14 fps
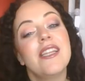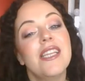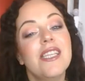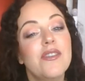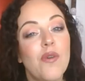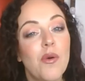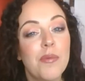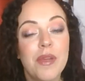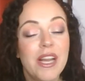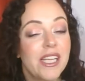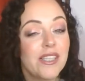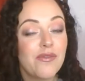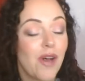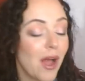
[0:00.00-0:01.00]
And this
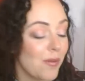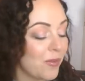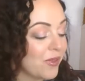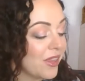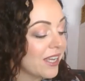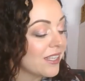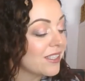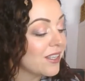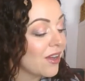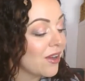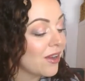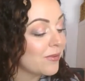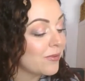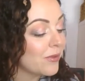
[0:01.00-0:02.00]
formula is fine with it. So
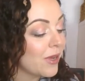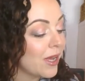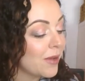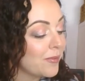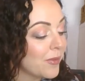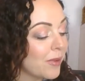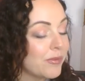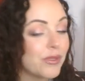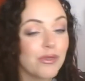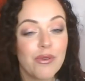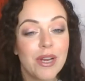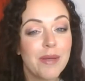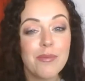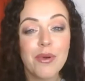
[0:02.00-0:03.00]
I'm
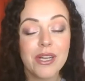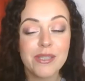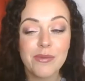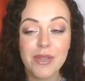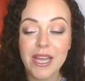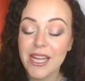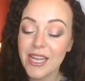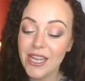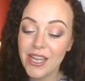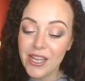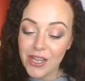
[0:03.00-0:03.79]
just really impressed with it.